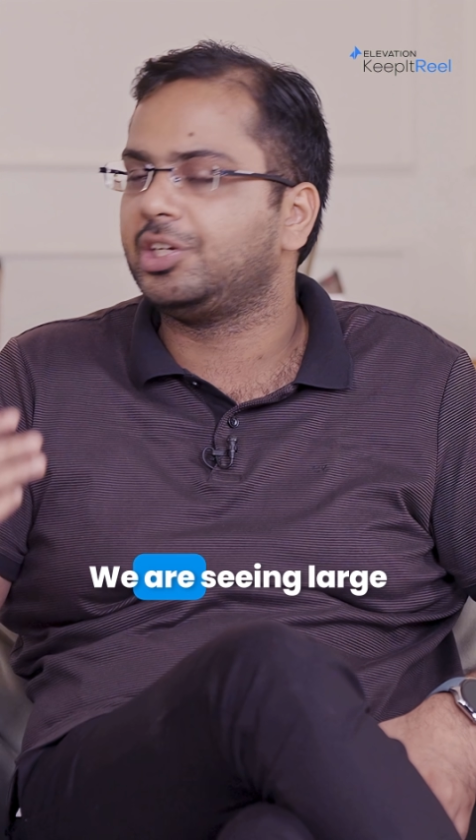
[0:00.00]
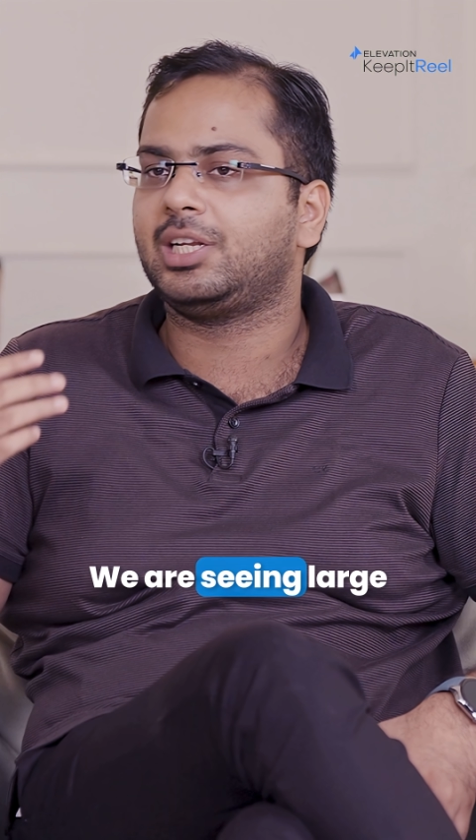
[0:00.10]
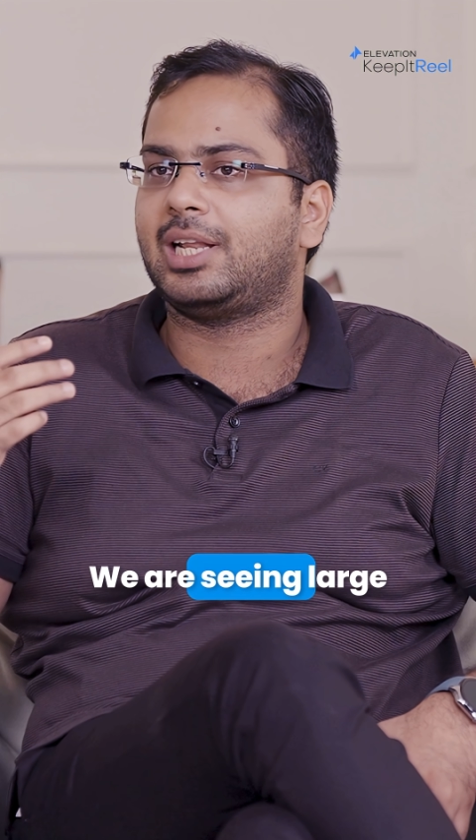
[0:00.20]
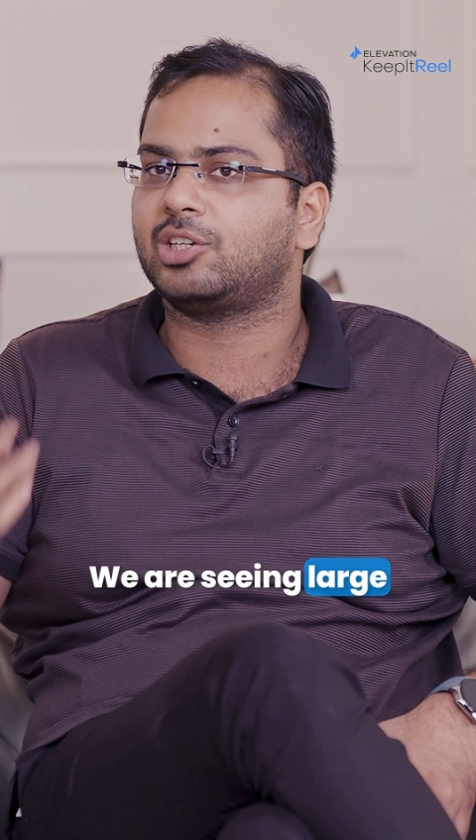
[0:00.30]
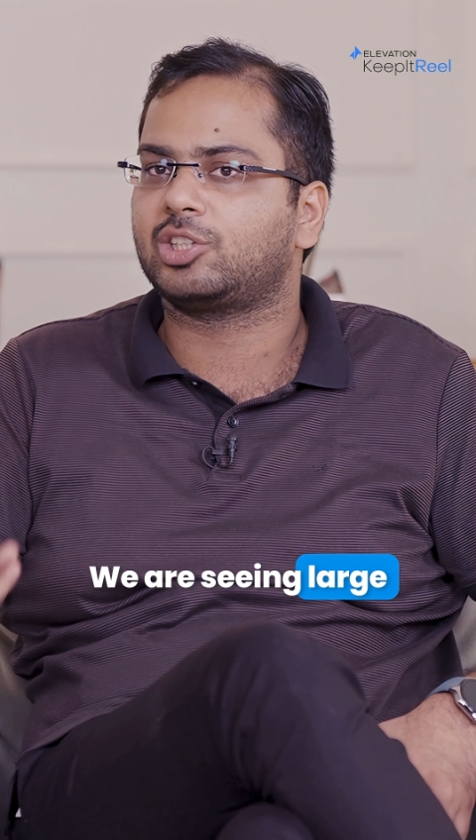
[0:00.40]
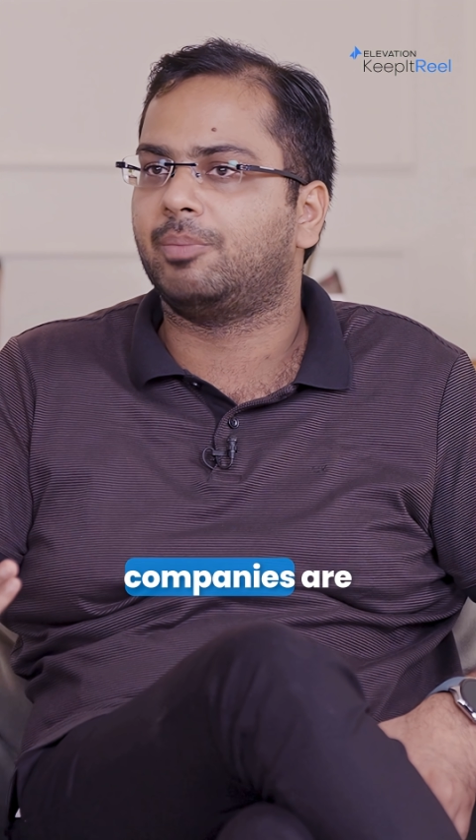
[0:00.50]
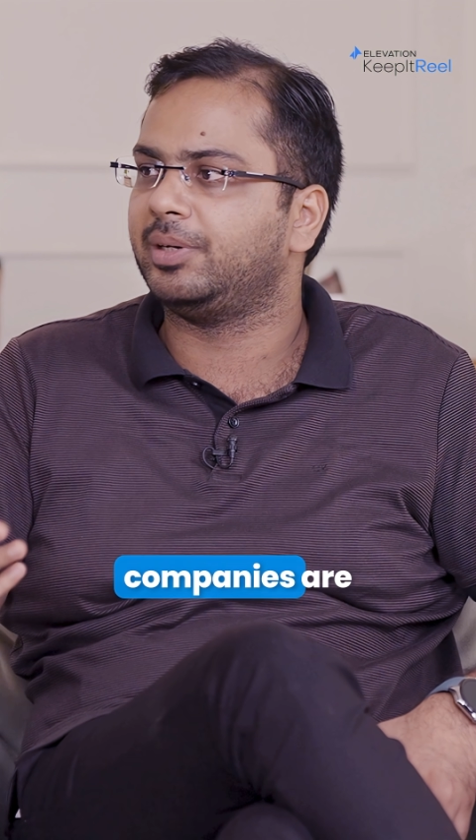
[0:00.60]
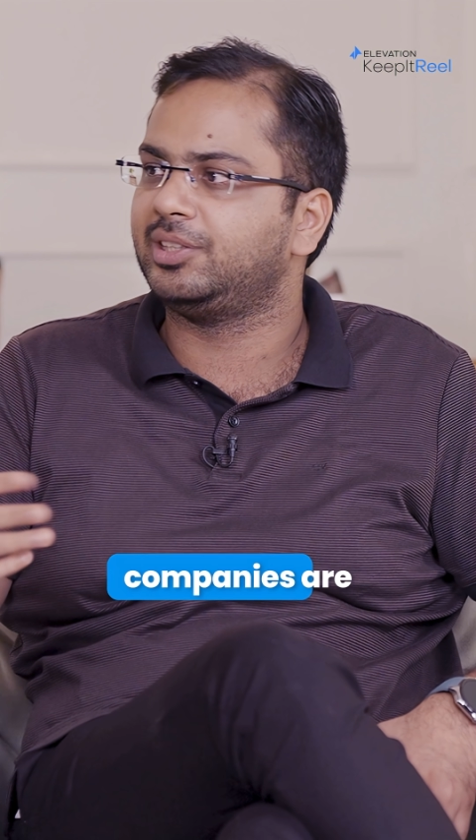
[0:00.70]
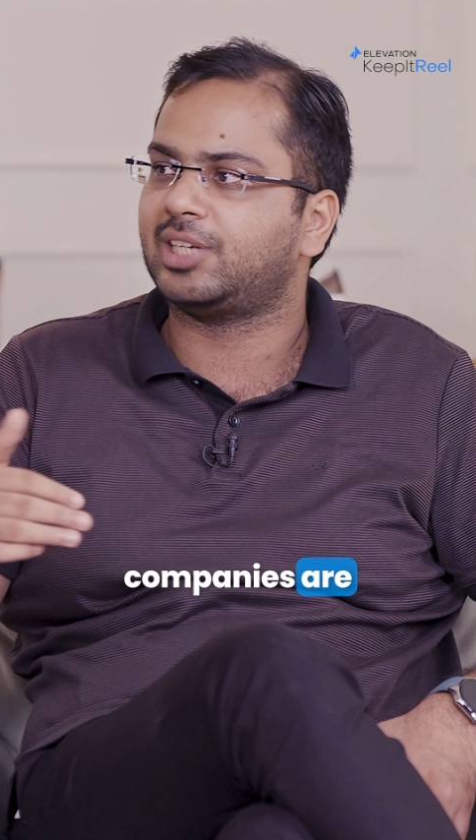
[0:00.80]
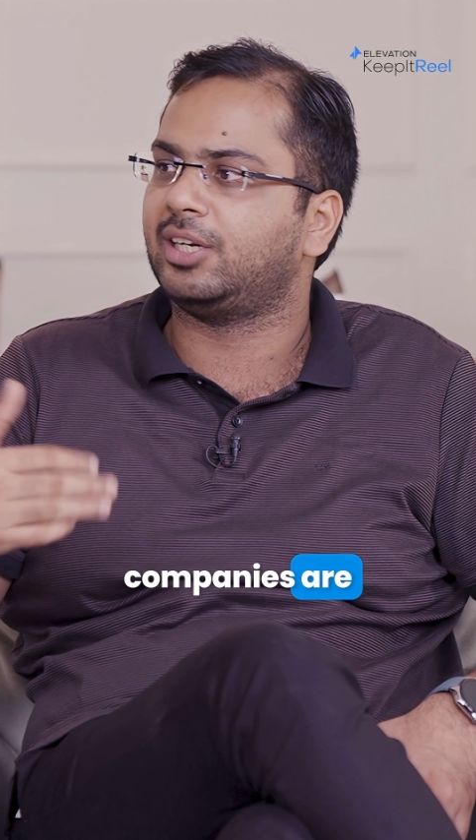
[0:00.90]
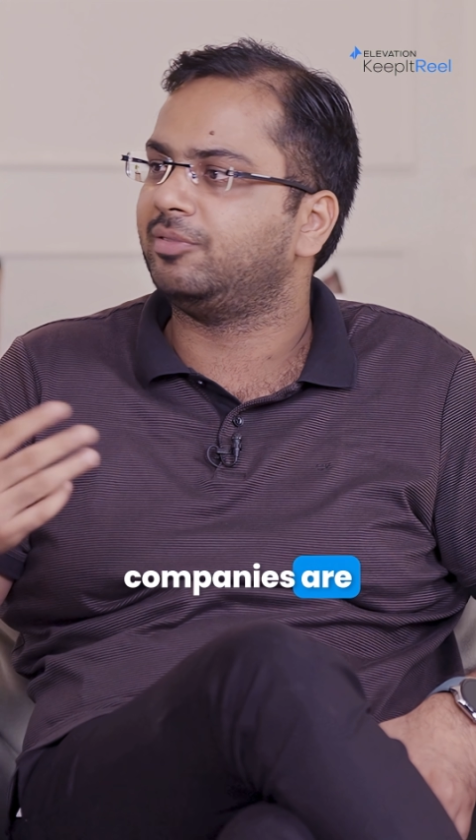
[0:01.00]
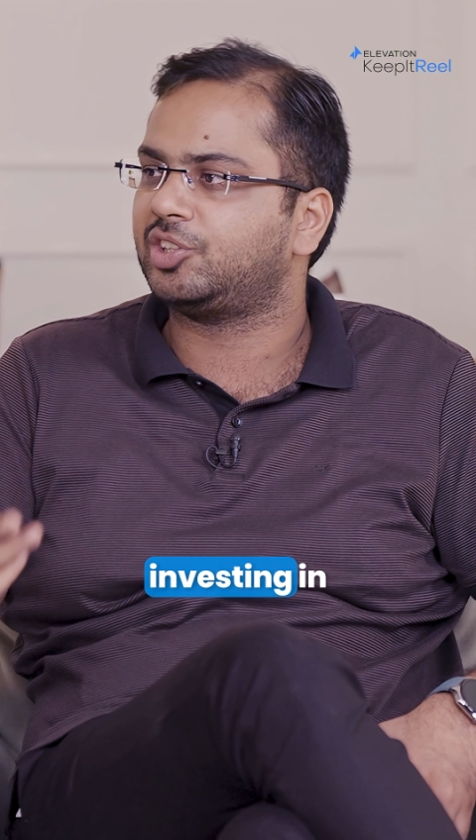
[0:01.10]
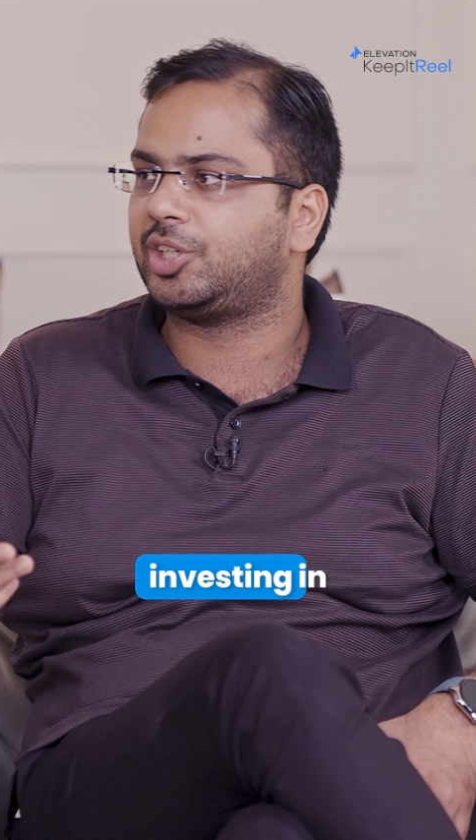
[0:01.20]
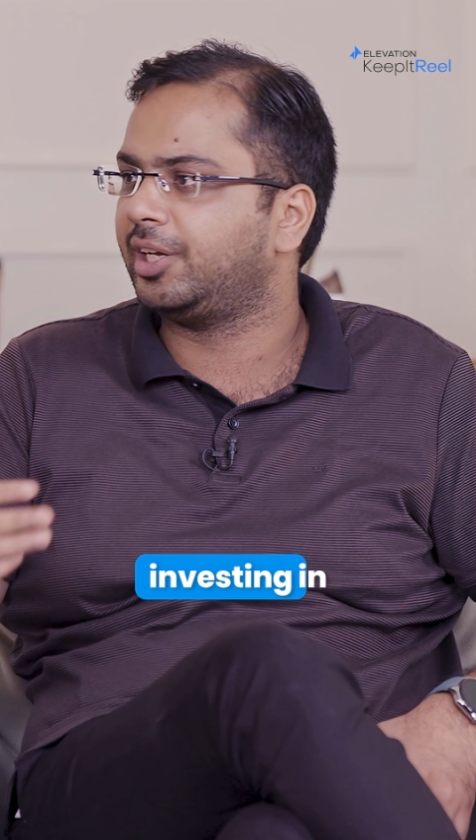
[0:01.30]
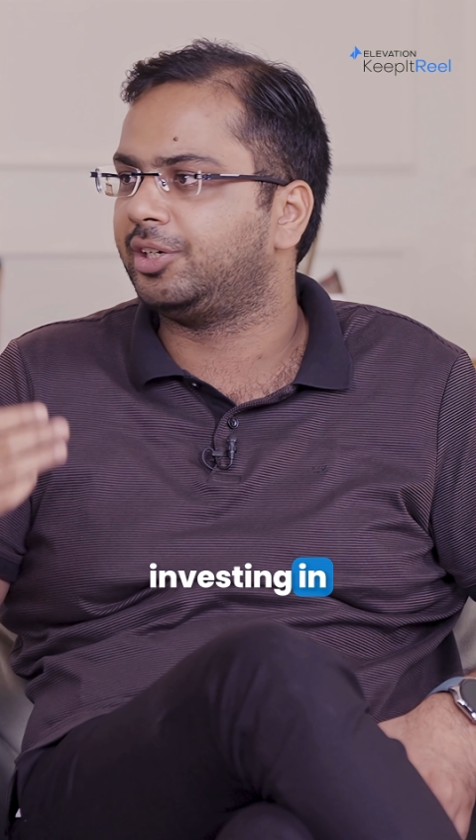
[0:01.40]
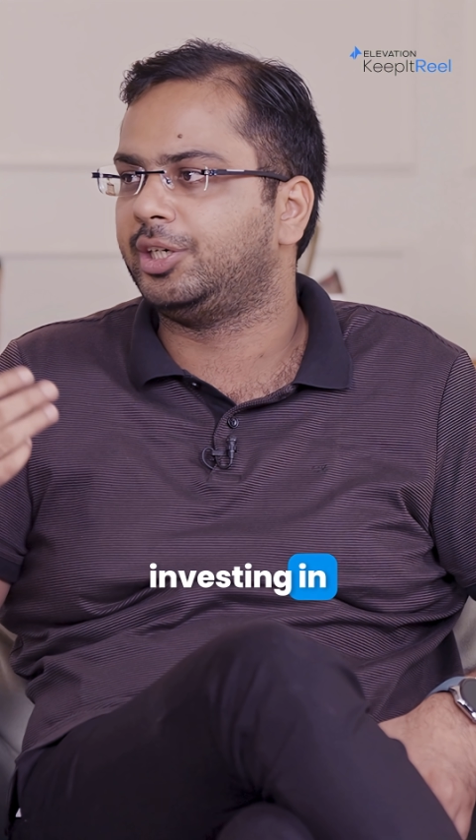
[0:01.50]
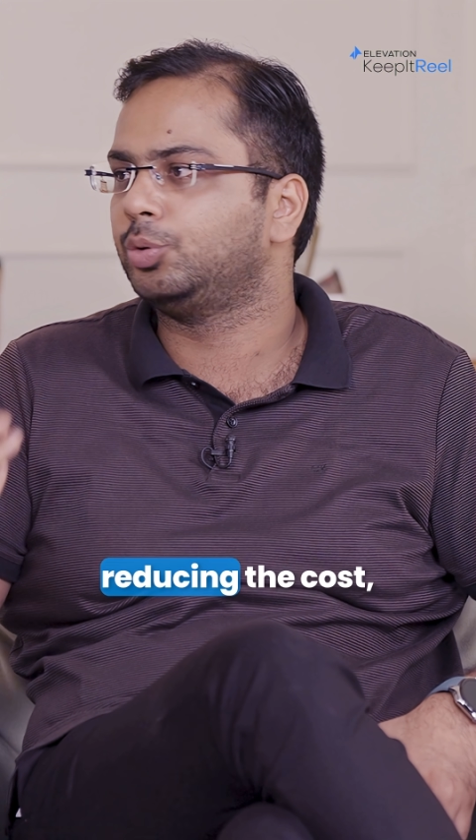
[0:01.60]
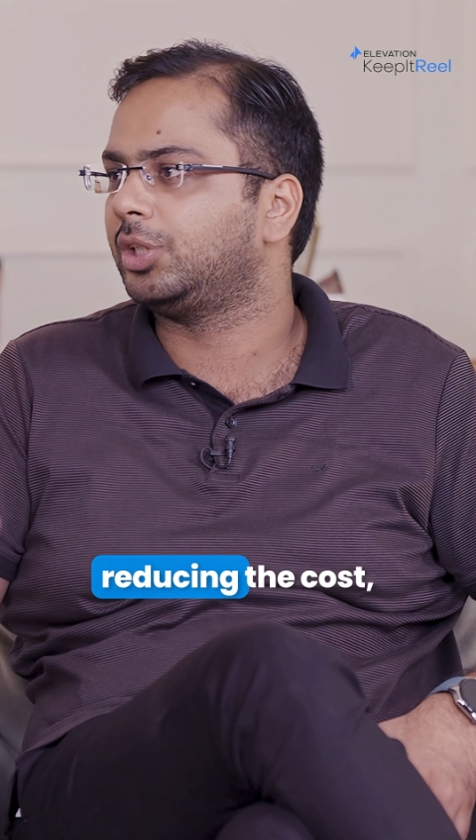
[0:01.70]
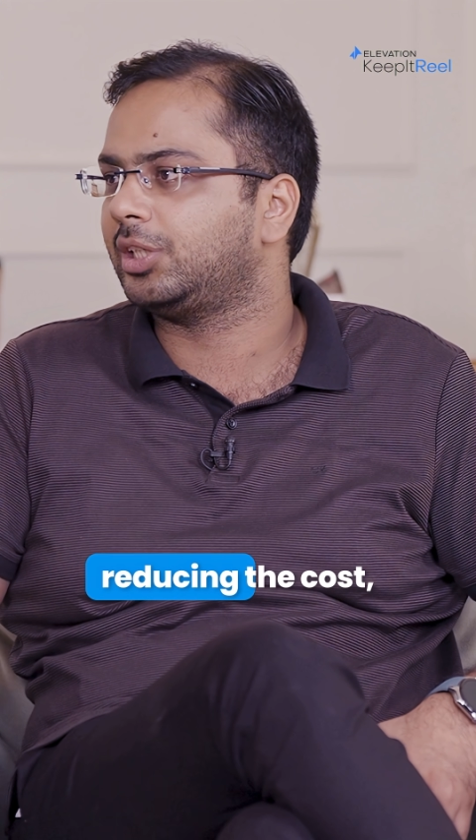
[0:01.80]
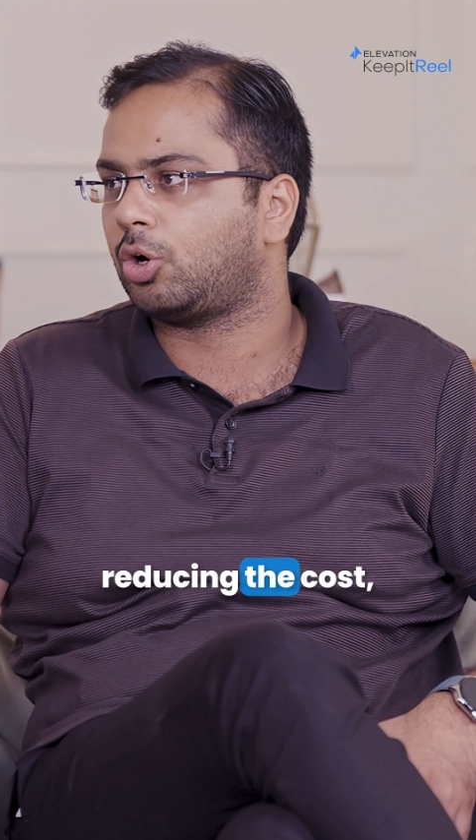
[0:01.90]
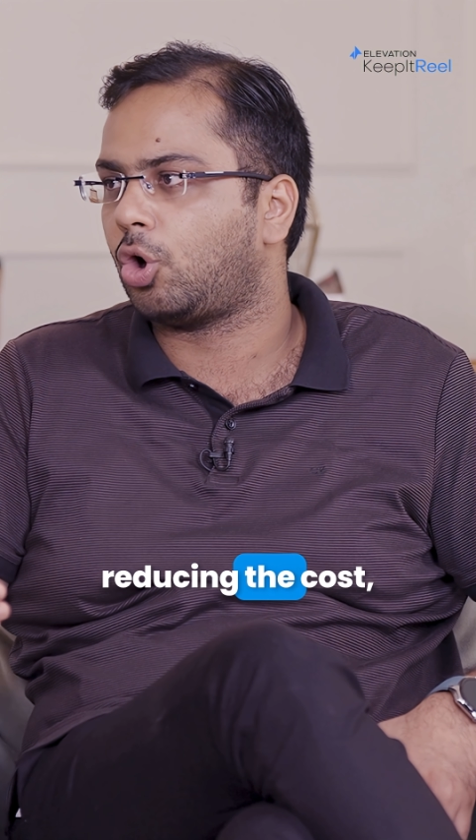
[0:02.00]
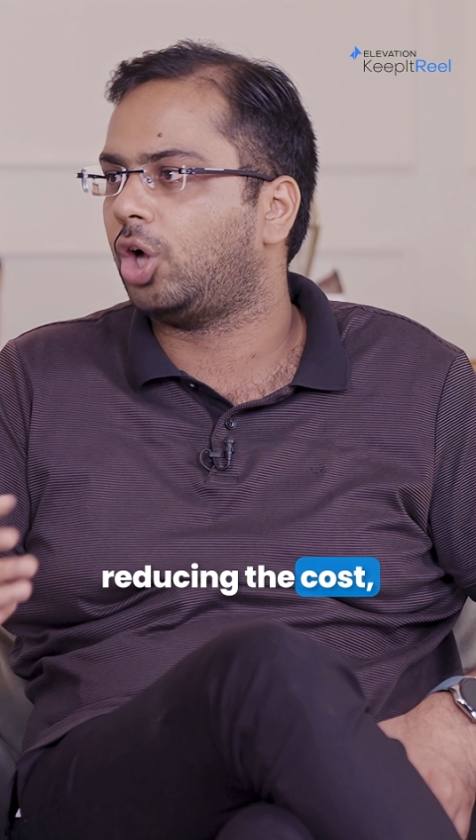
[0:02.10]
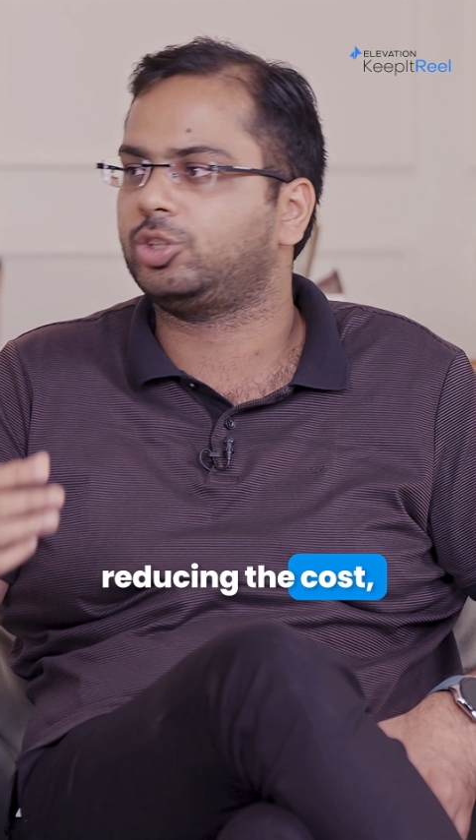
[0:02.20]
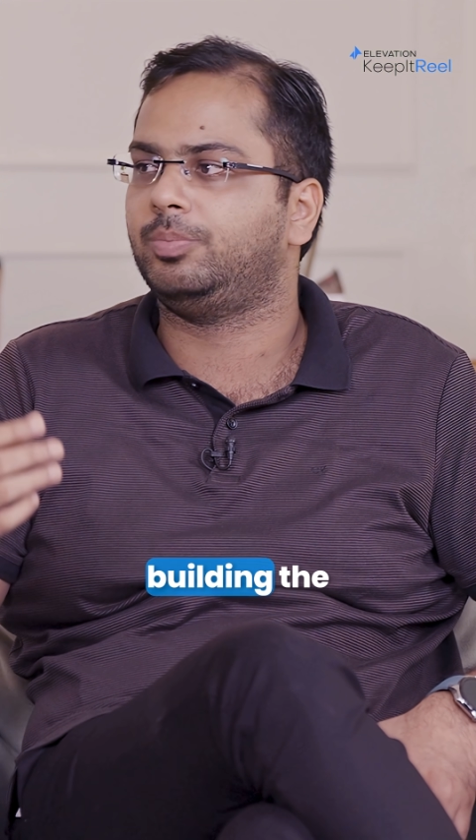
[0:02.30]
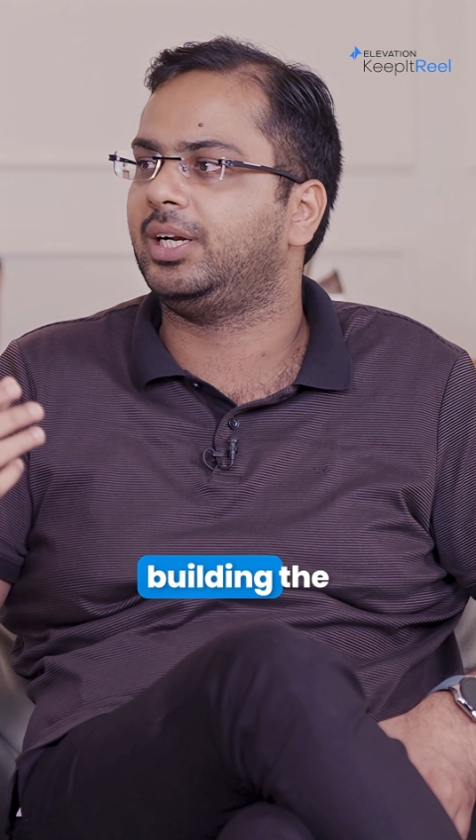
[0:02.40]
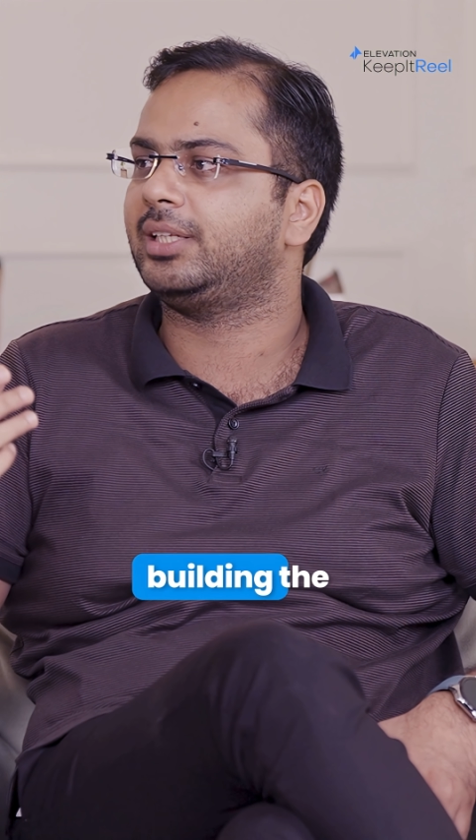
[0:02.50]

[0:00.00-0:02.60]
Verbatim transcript: seeing large companies are investing in reducing the cost,